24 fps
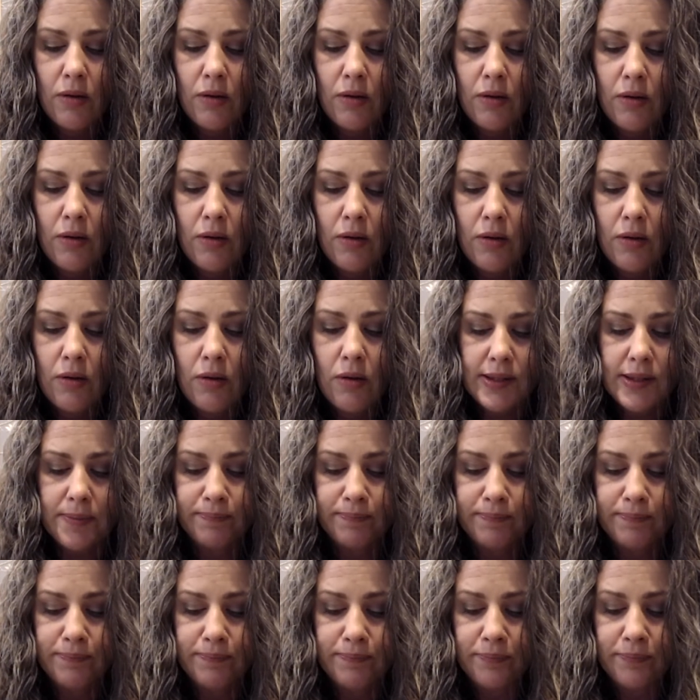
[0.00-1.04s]
Yes,
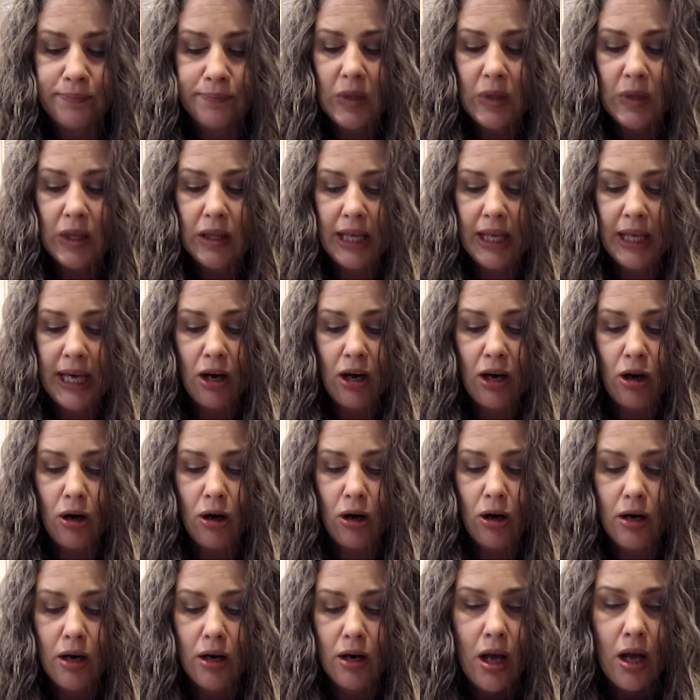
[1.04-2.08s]
they
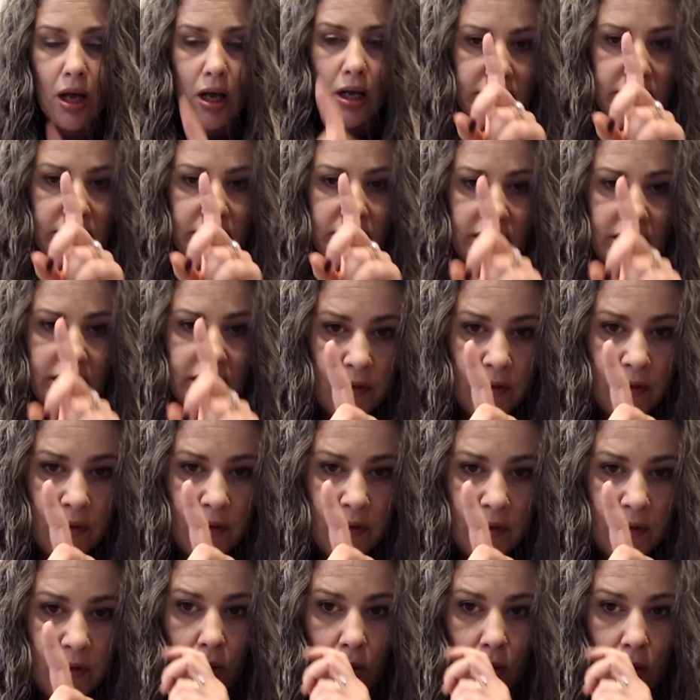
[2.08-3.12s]
are. Some of
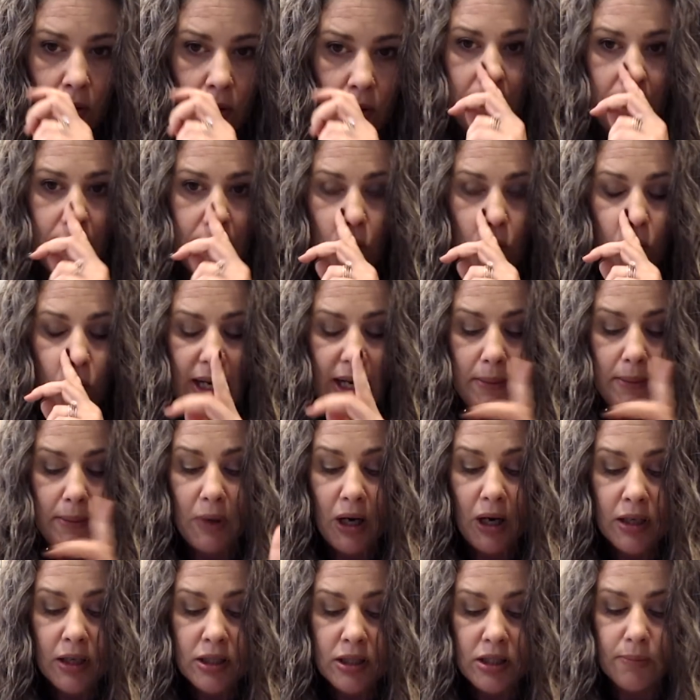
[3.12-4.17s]
it will quite
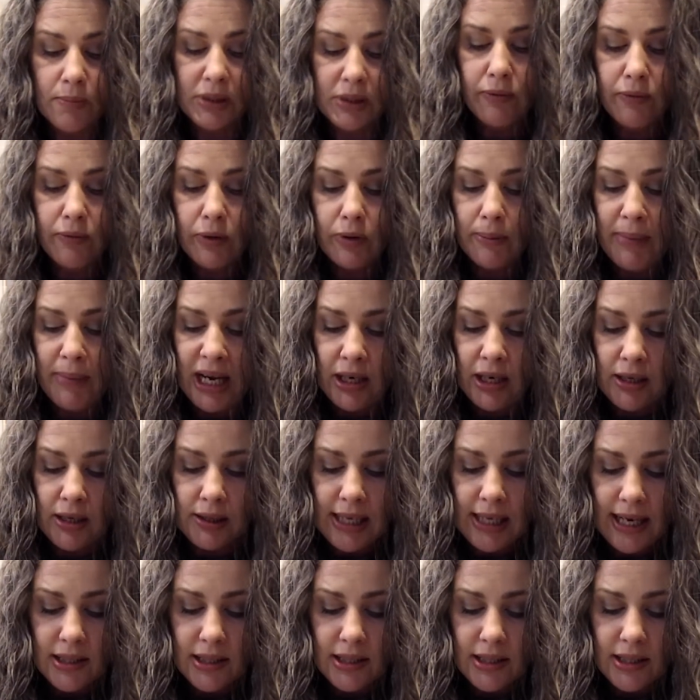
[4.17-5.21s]
possibly remain
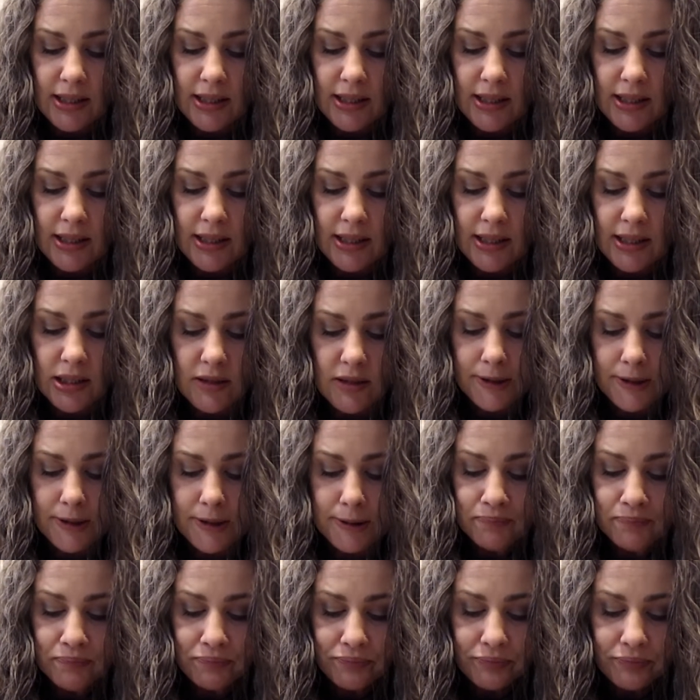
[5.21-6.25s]
classified.
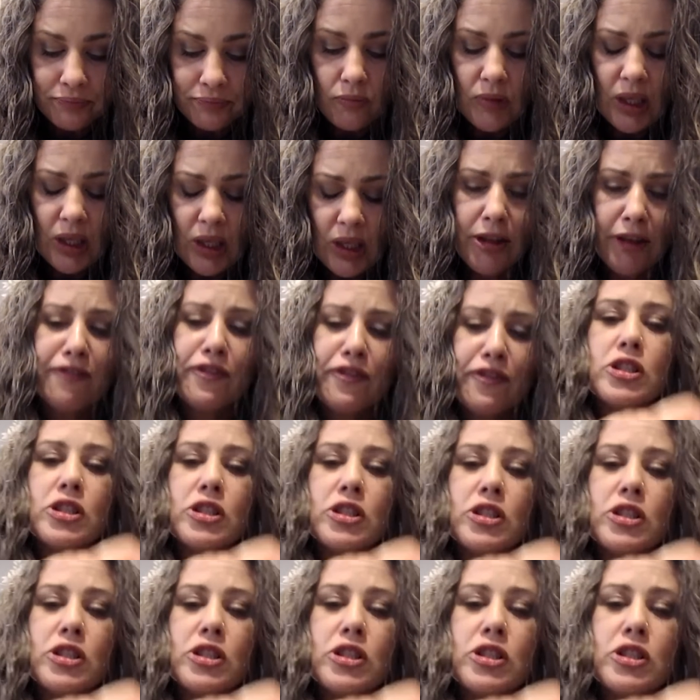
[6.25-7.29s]
The
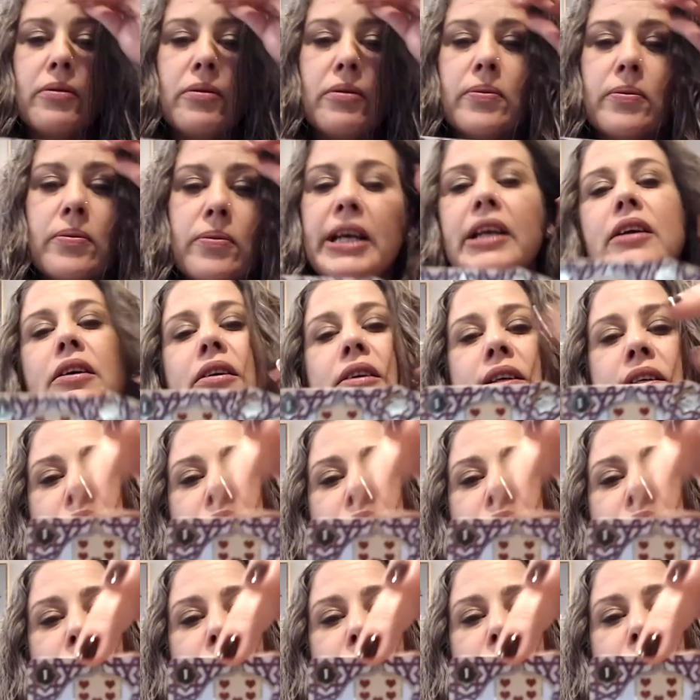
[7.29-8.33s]
first part of the read
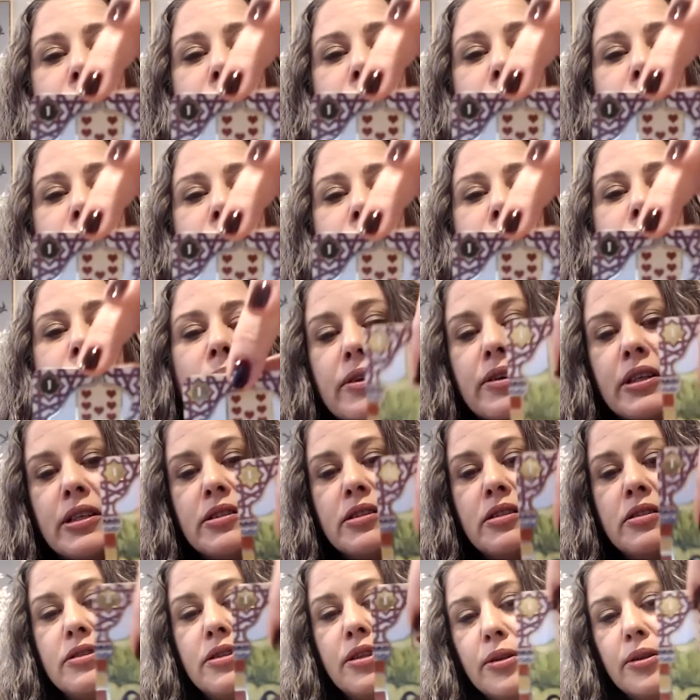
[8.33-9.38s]
is the writer.
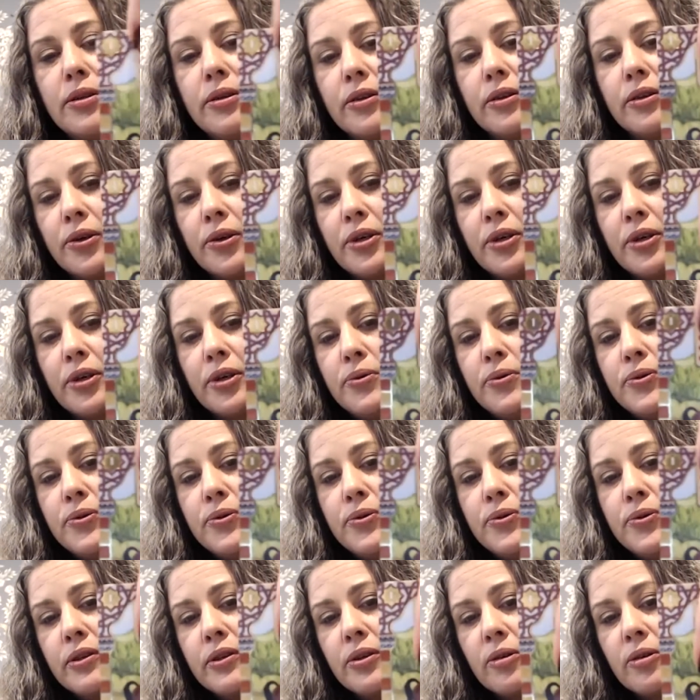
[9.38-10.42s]
This is your
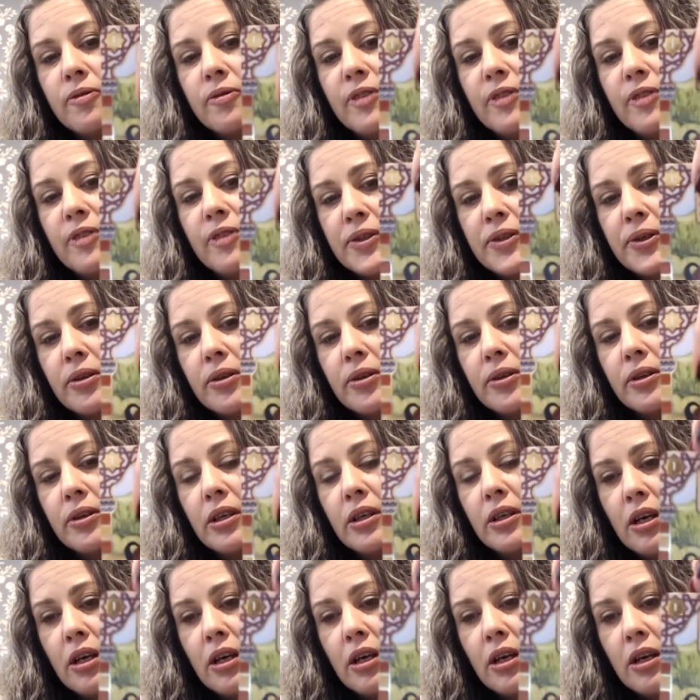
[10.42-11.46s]
news, your visitor,
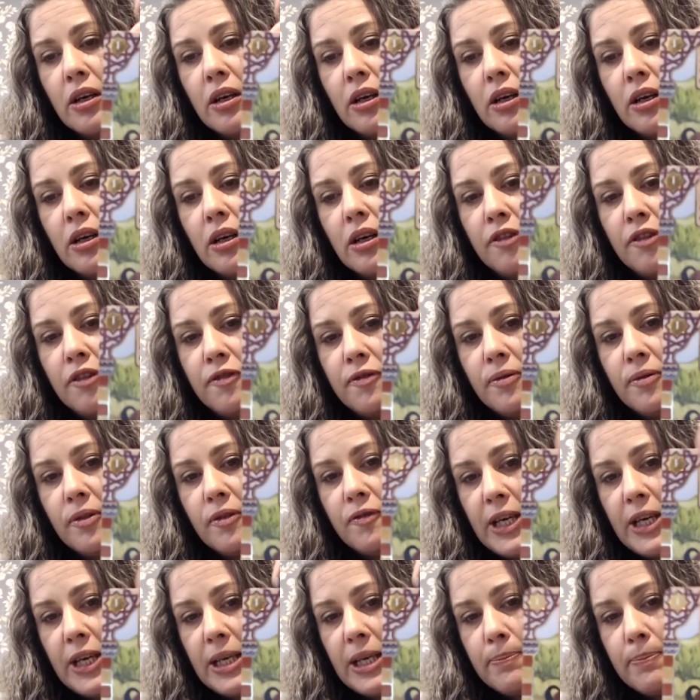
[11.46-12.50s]
a
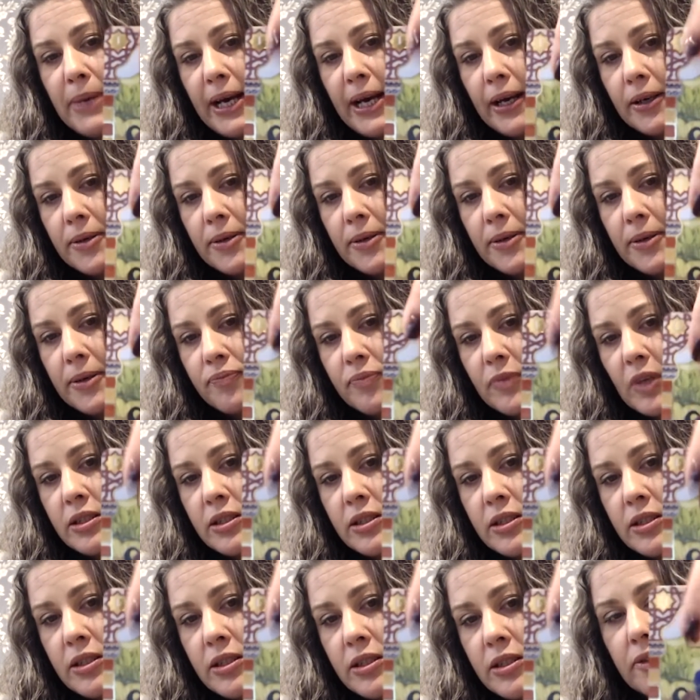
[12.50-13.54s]
feedback, a
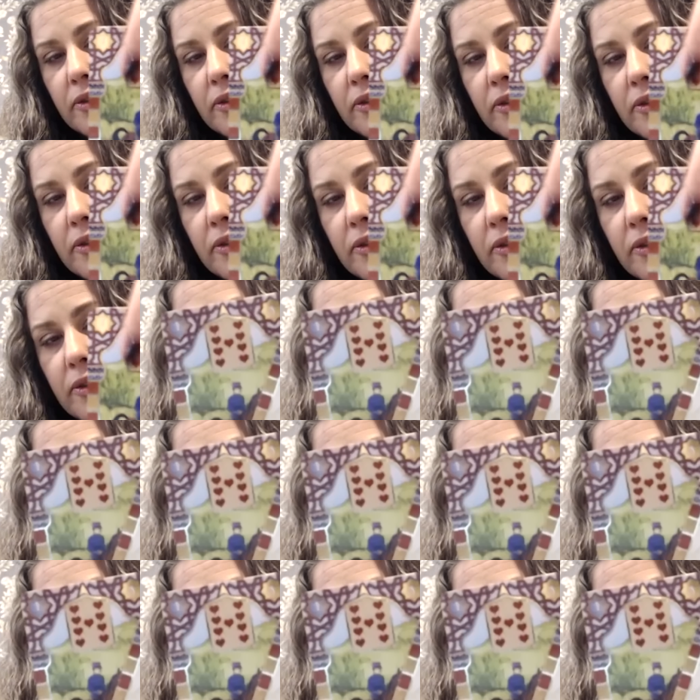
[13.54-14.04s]
delivery.